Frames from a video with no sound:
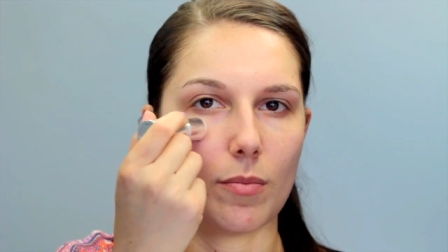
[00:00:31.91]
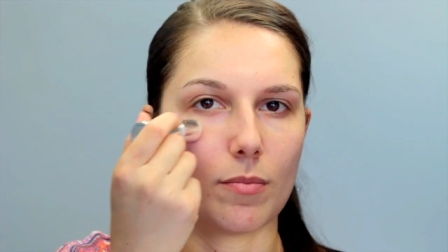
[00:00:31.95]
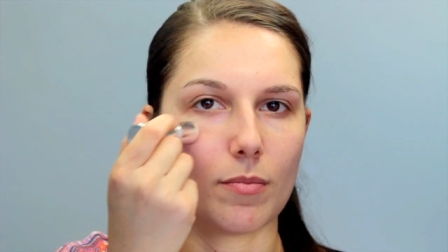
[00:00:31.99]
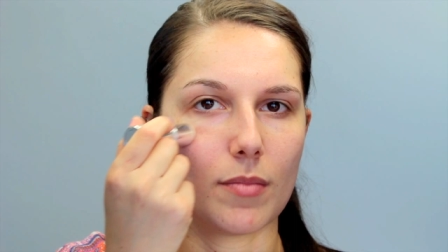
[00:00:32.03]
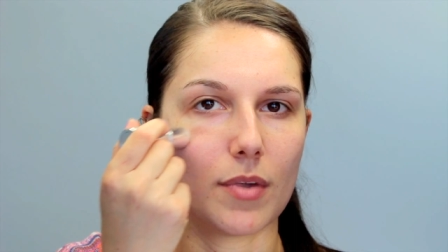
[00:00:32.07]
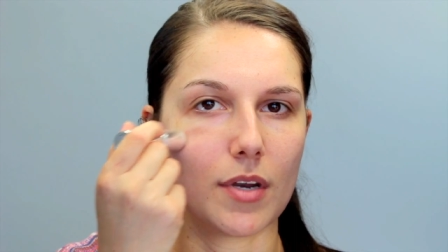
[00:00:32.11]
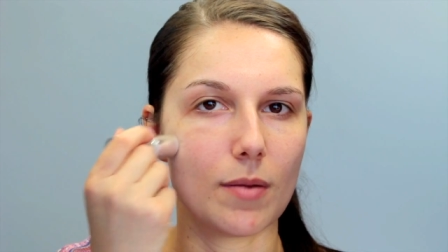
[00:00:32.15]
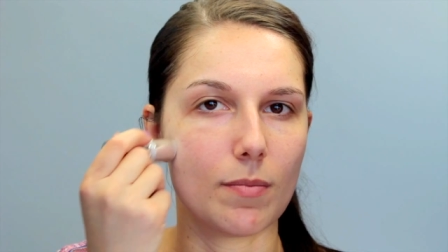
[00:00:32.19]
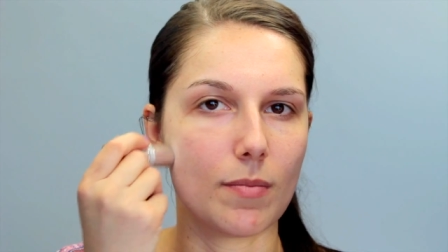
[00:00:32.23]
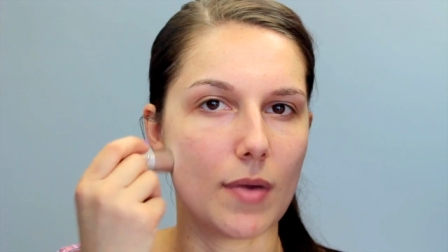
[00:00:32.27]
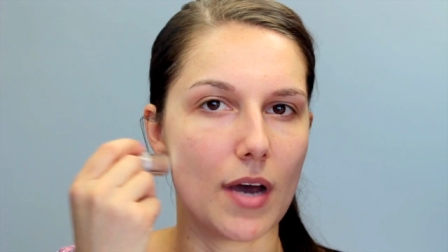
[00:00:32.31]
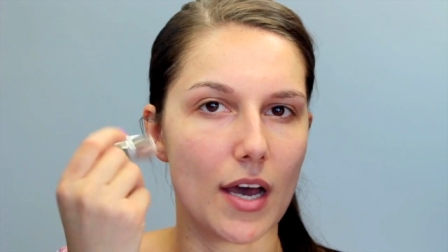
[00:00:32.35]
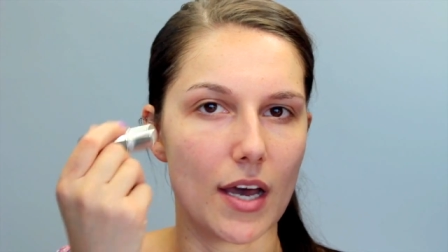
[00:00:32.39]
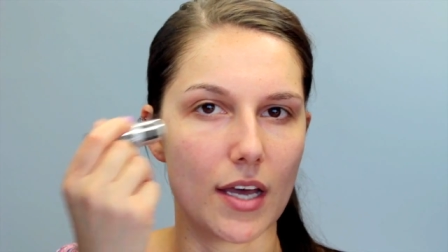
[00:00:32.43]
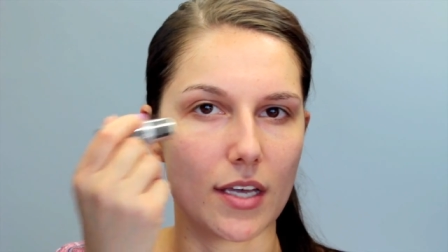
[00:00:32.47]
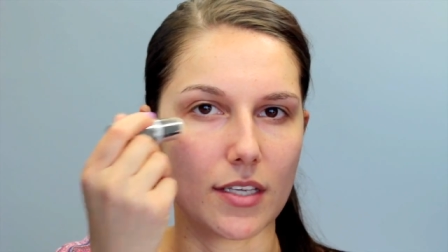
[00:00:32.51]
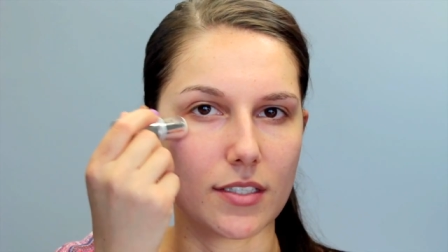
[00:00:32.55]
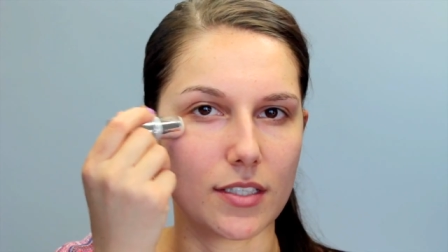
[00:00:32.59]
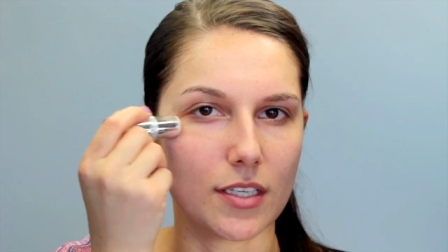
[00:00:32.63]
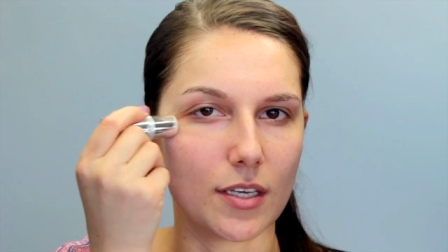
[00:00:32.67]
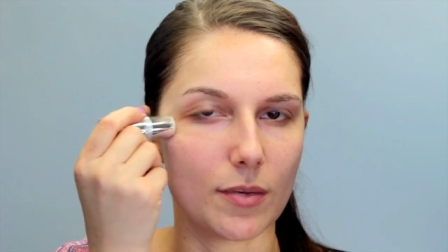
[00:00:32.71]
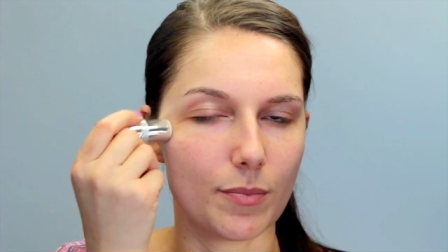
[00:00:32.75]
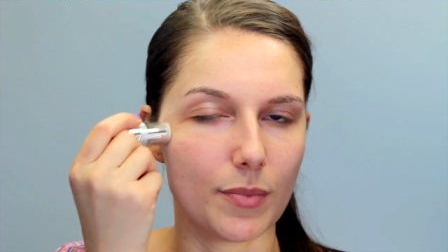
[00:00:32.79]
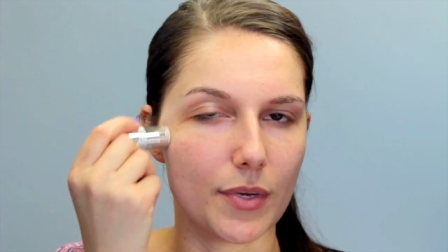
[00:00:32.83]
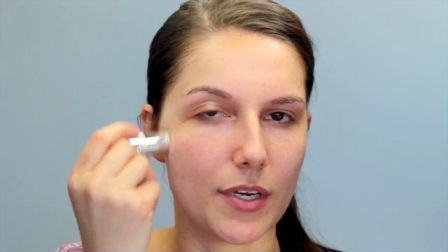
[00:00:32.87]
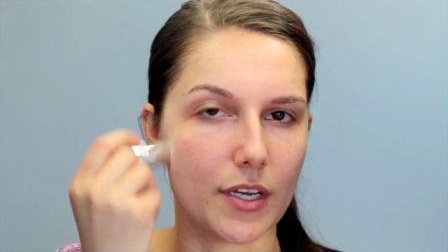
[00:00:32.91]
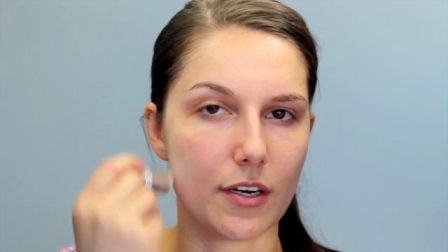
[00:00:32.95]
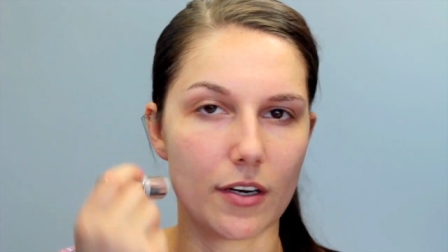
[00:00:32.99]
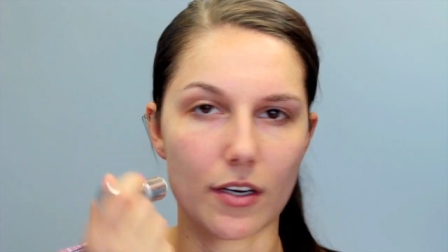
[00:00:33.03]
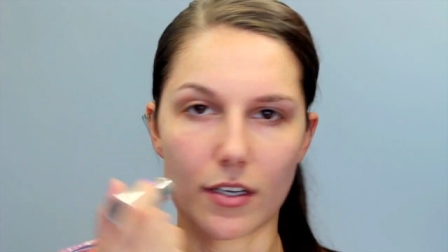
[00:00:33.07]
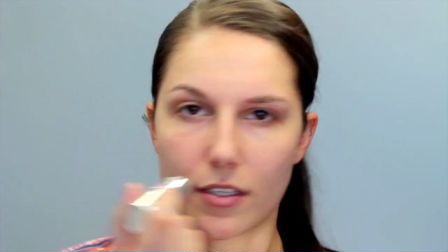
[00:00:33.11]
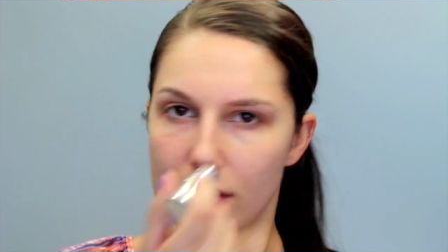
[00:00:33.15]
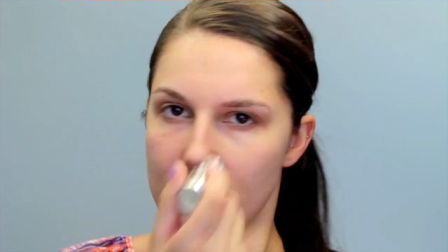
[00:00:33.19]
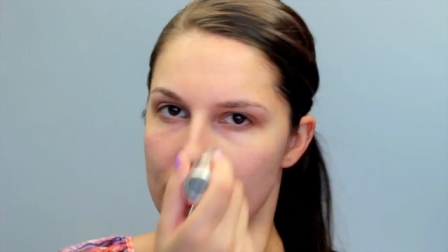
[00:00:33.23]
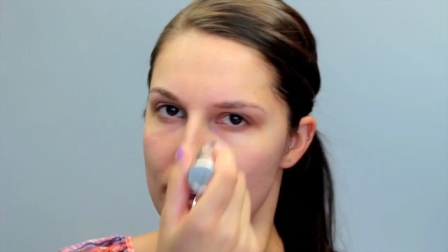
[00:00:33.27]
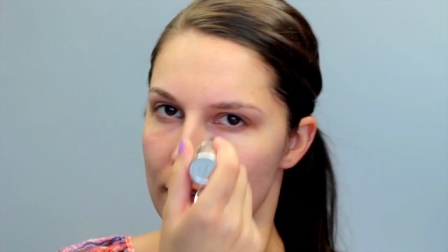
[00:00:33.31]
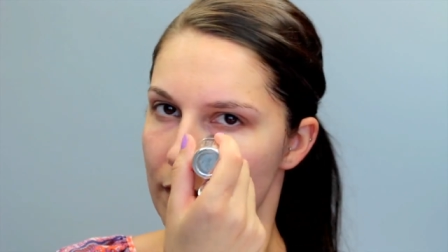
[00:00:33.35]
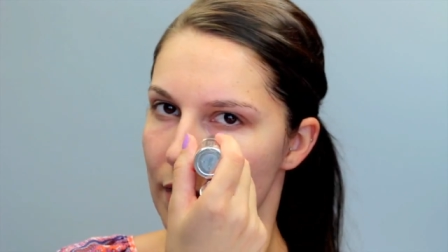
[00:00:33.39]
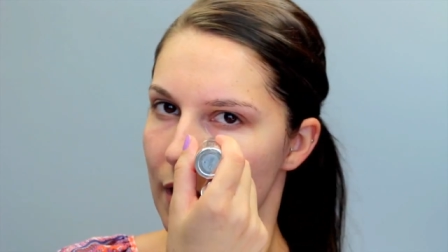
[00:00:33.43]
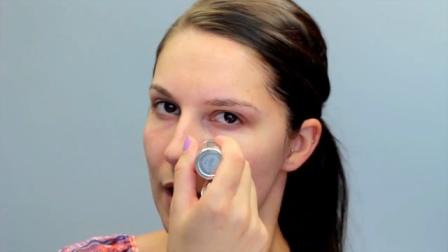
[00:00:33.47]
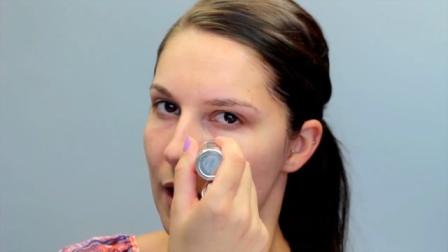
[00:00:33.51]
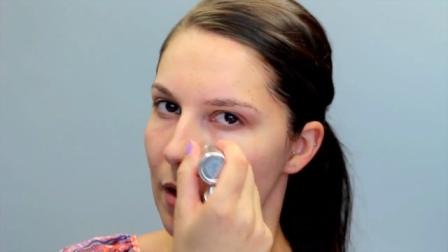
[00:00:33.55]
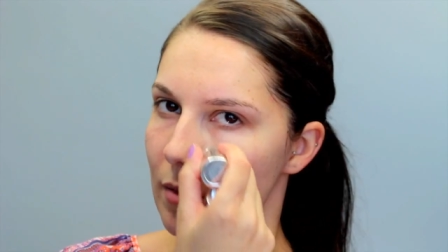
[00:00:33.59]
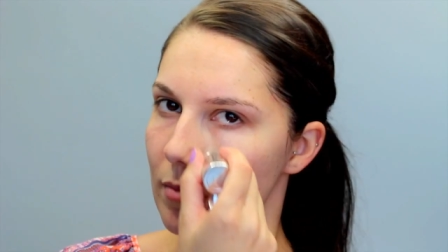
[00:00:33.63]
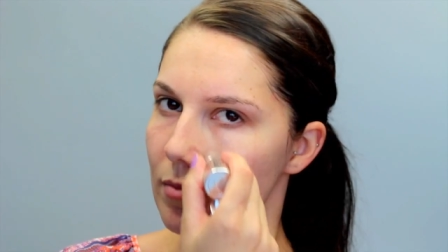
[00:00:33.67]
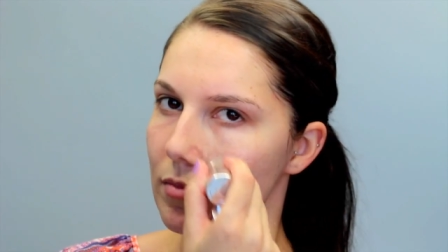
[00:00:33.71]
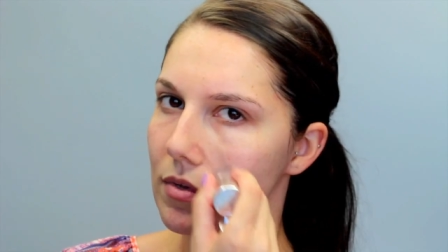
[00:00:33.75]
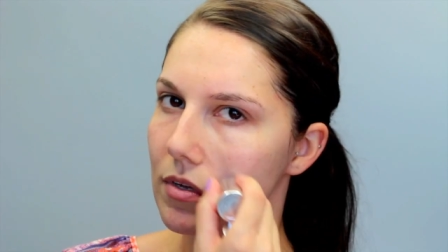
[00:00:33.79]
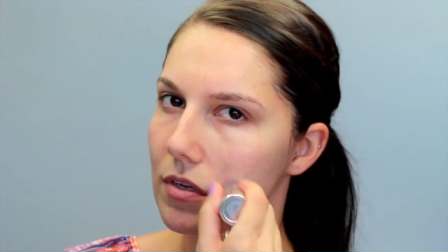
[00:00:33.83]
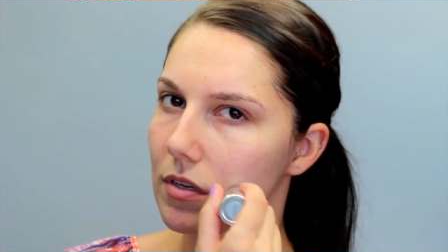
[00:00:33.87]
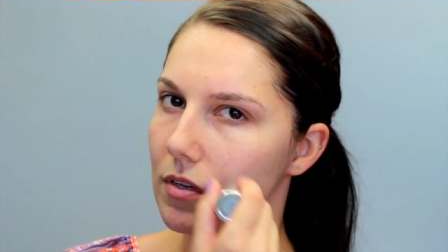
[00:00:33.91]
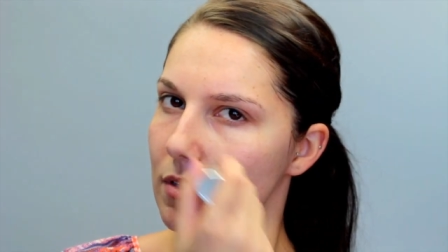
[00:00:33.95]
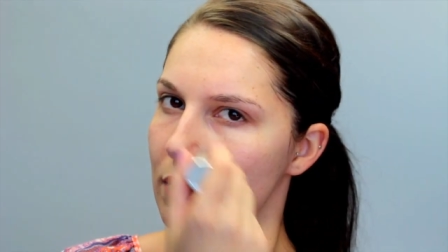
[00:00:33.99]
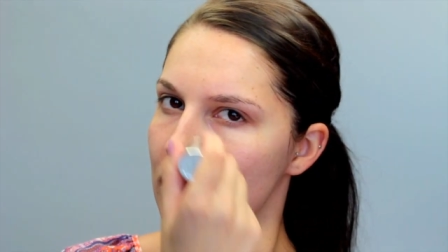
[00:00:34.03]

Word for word: minimize the appearance of them.